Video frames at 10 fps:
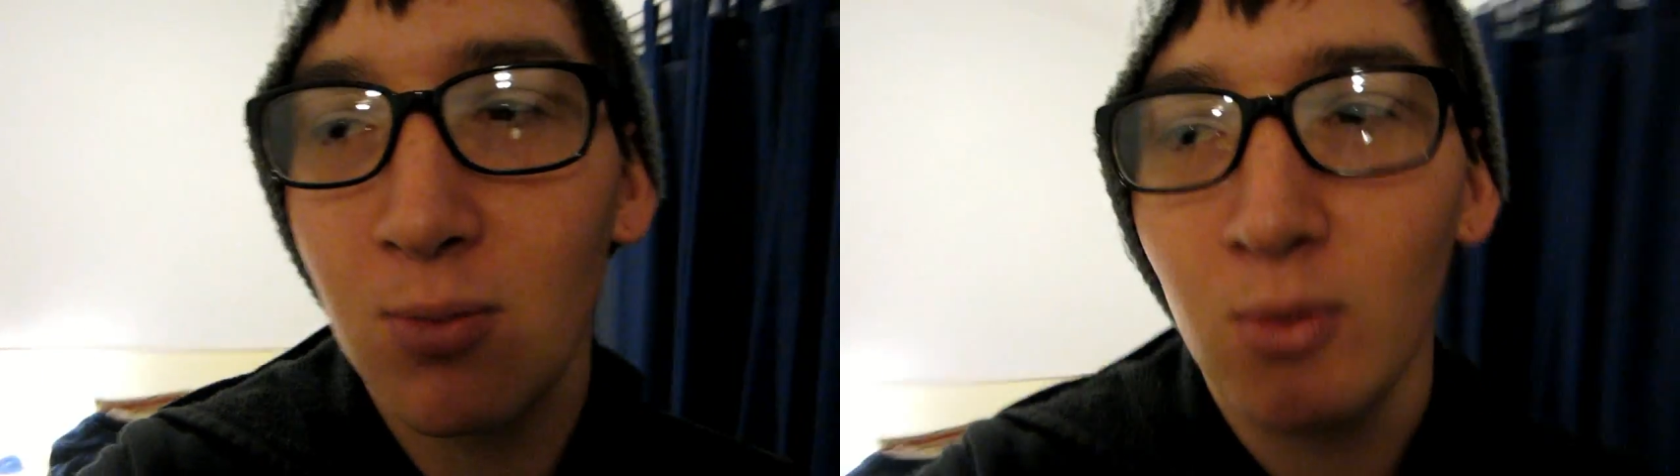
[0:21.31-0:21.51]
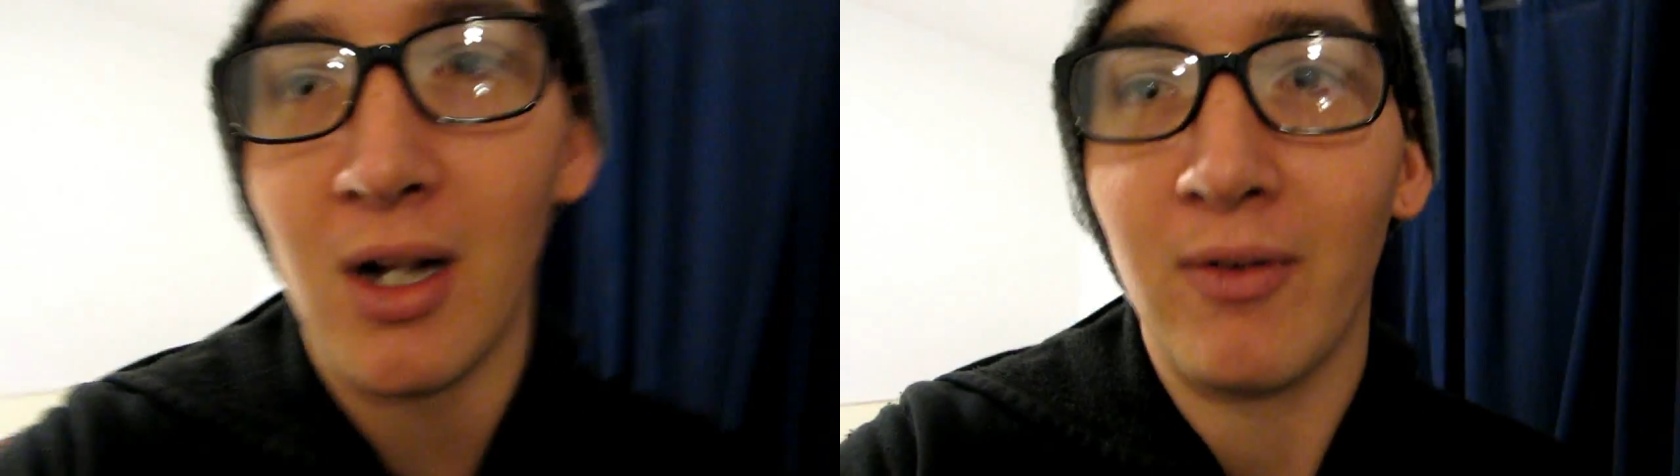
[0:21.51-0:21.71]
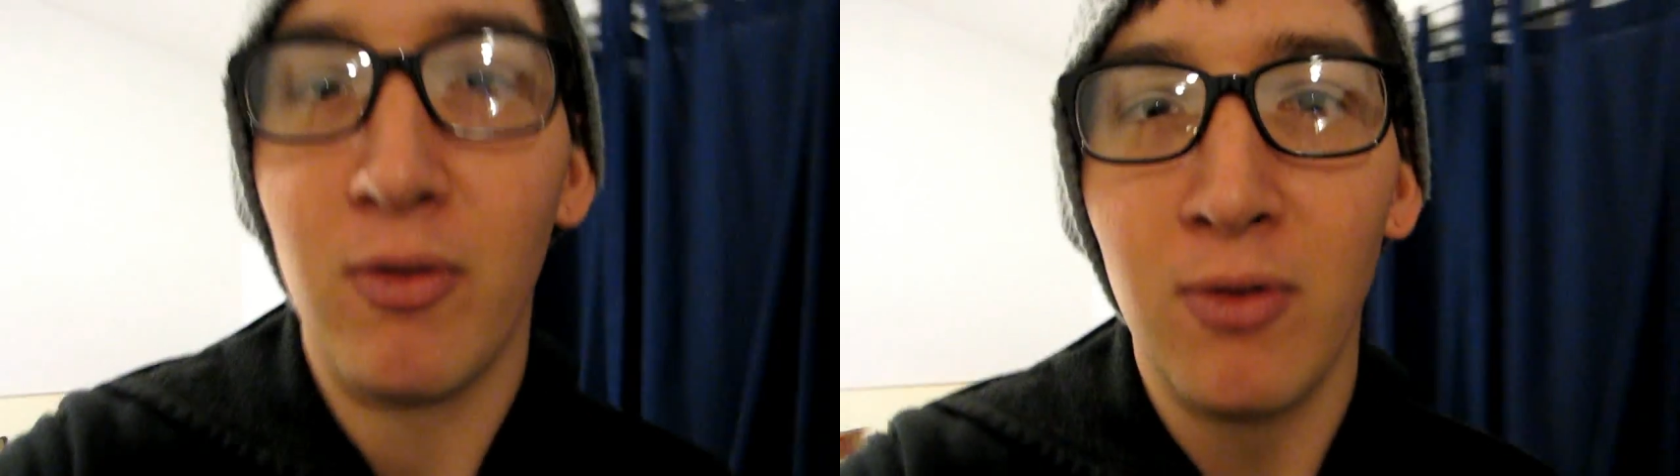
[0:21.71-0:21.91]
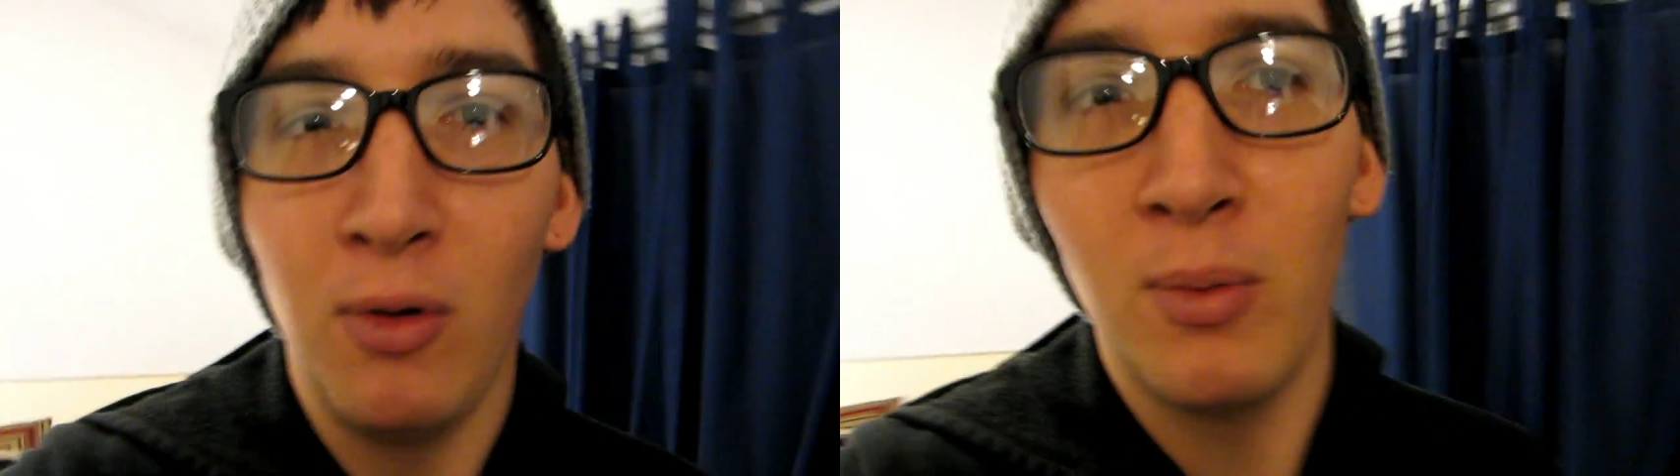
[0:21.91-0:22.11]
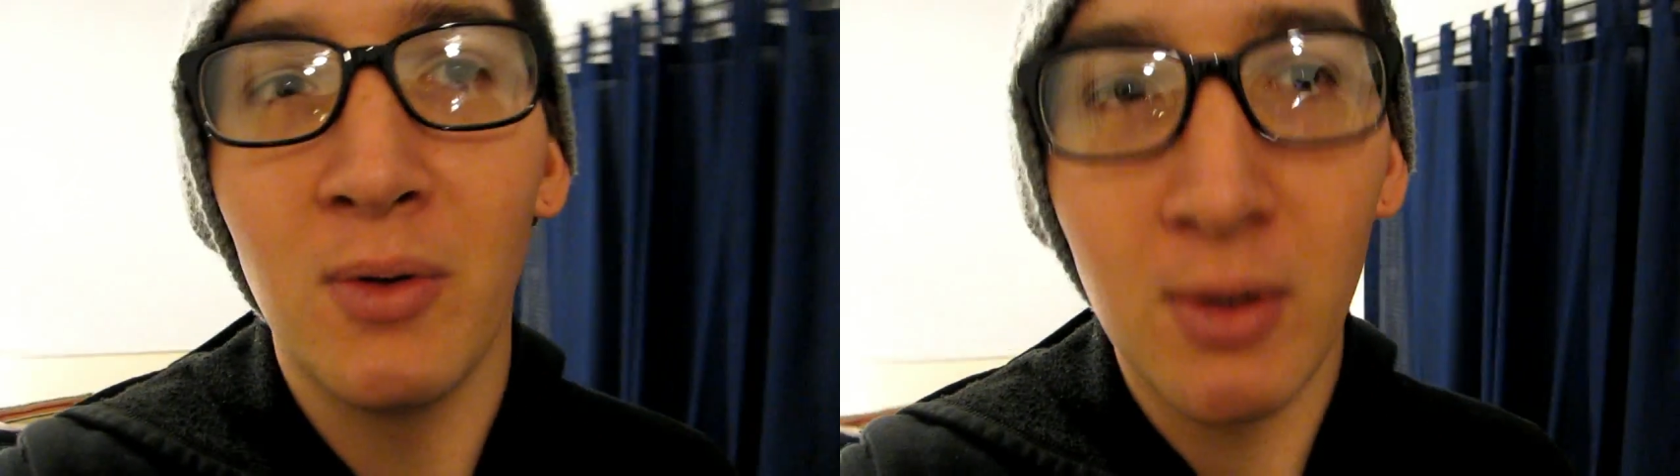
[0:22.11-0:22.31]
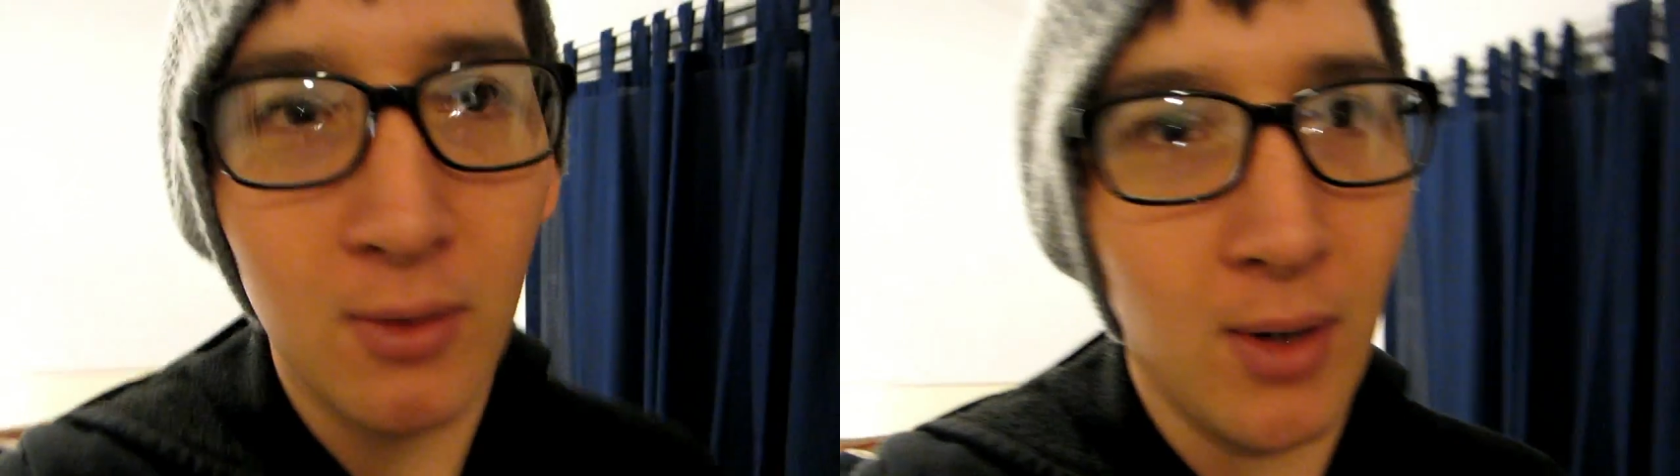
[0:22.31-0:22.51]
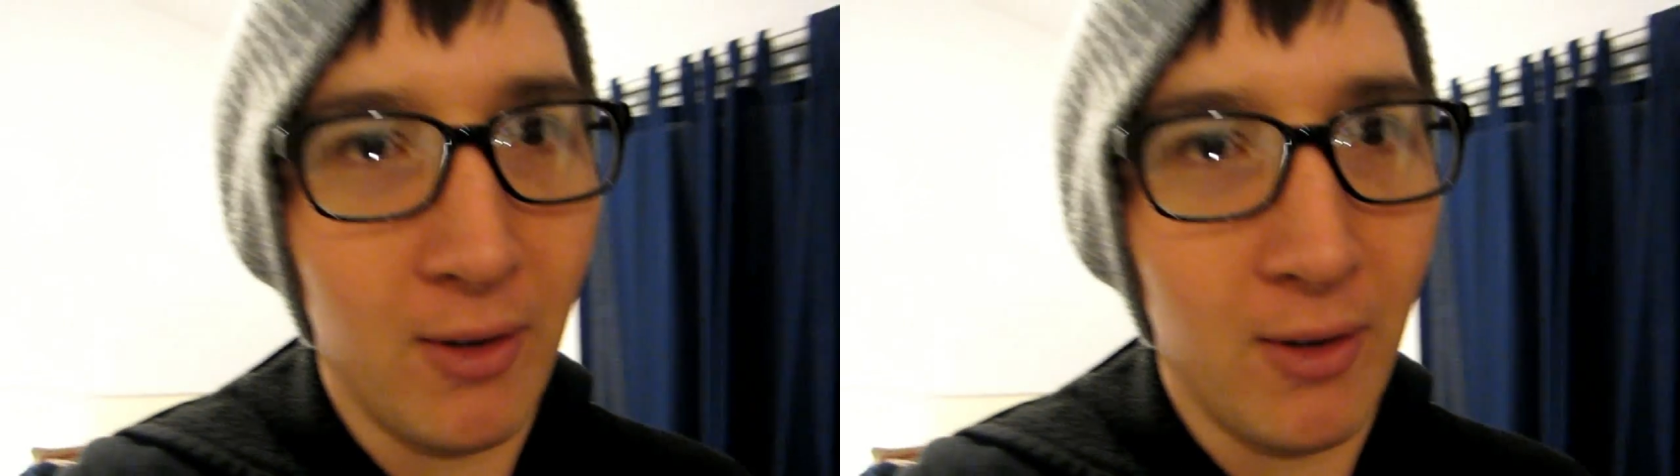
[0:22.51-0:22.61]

We'll have a full review